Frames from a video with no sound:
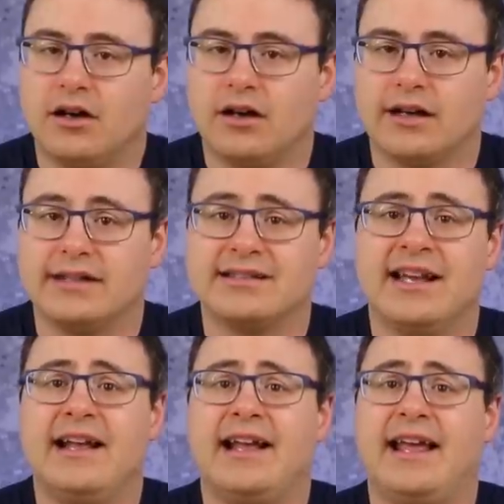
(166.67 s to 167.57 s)
August,
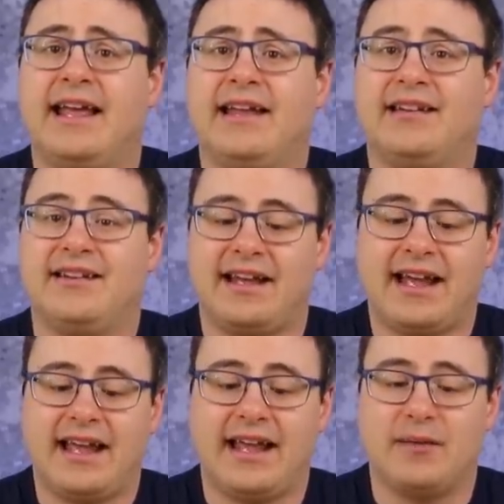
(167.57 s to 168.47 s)
and
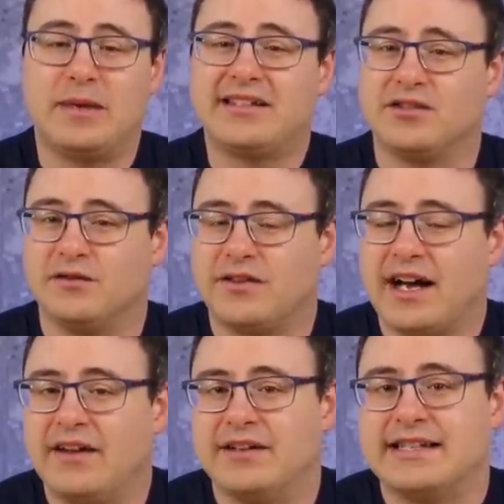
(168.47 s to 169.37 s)
a Pixel
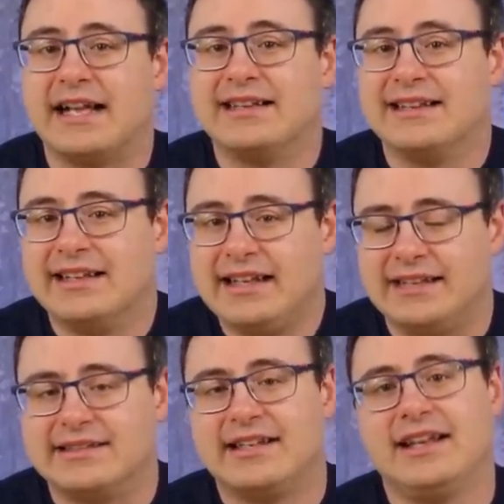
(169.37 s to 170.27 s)
five is at
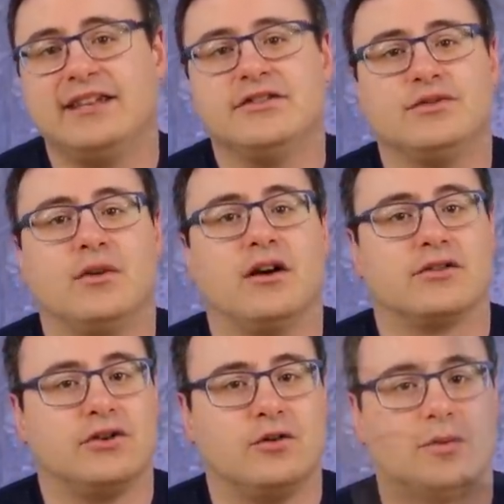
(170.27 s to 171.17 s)
least into
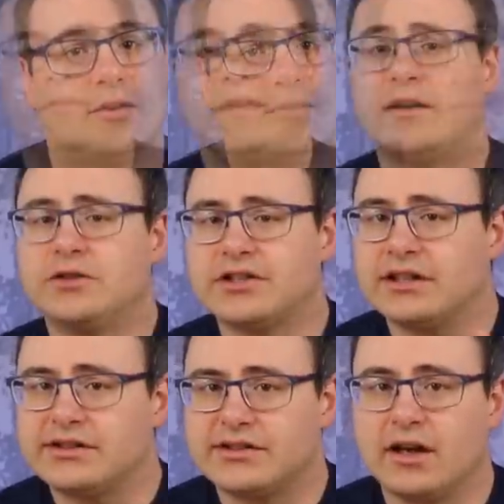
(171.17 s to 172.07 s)
October. Now, I'm just
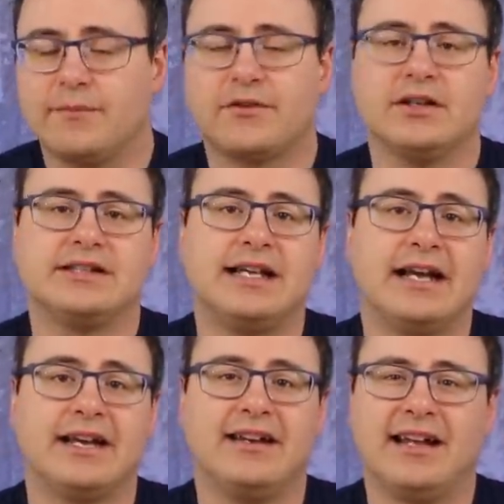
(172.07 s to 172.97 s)
gonna stop for a
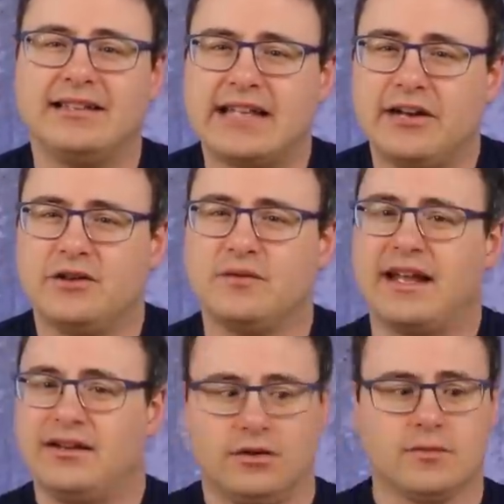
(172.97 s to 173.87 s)
second and tell you
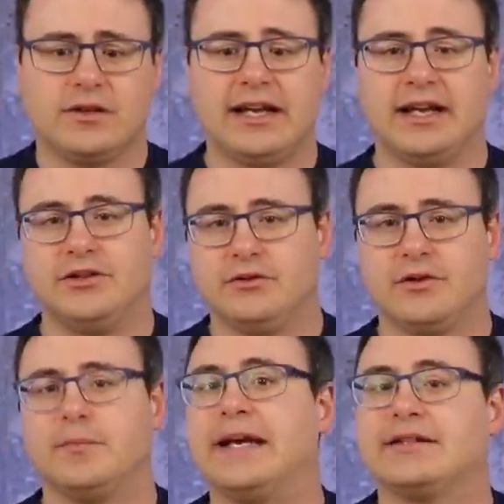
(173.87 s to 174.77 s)
that normally I do
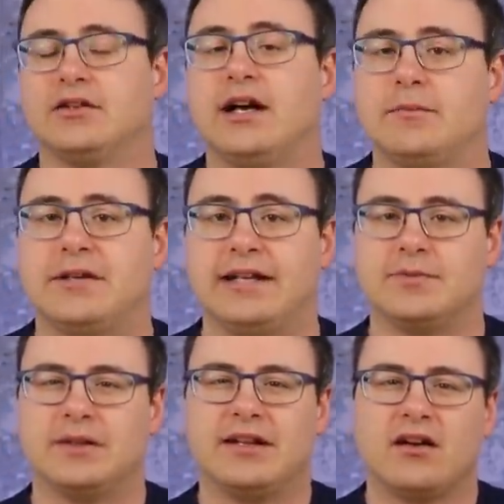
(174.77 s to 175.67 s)
the Pixel updates,
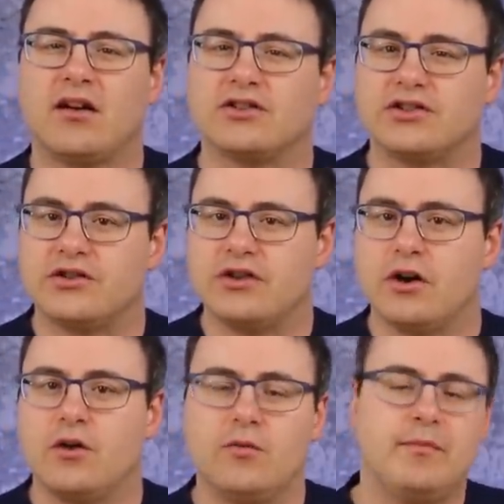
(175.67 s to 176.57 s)
but there are
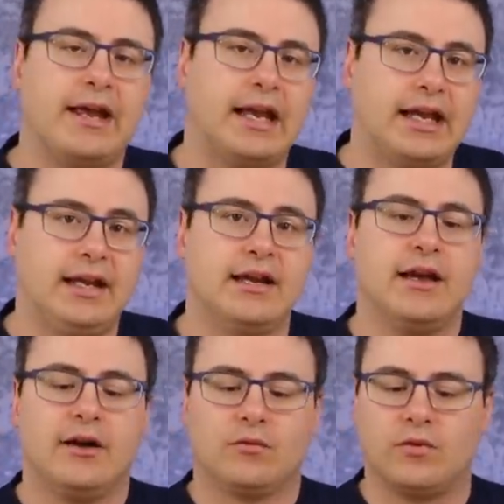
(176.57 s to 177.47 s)
so many
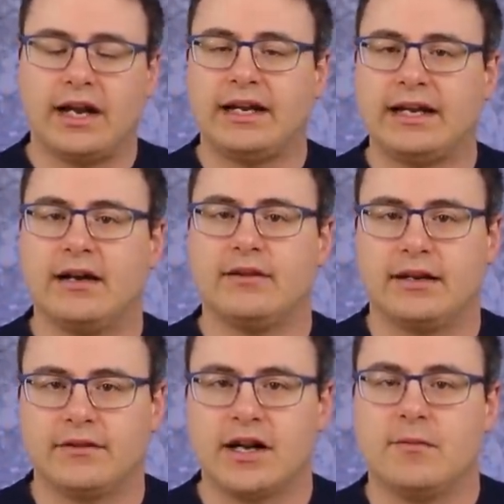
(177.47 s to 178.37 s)
right now that
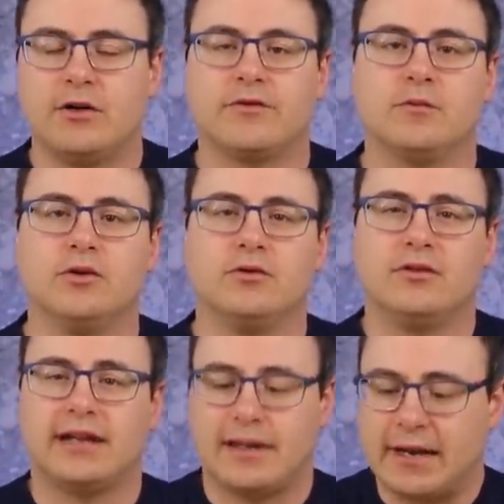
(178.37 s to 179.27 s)
have come out from
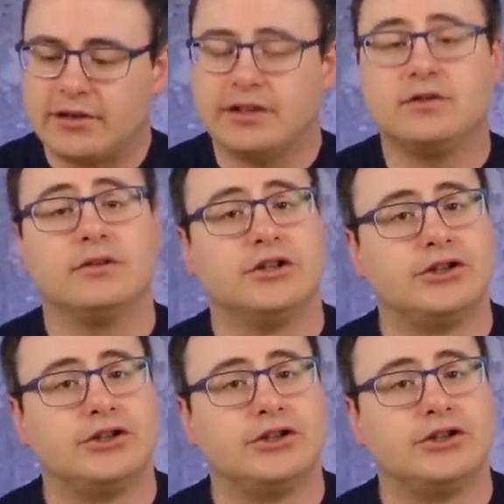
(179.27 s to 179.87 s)
Google that I'm actually going to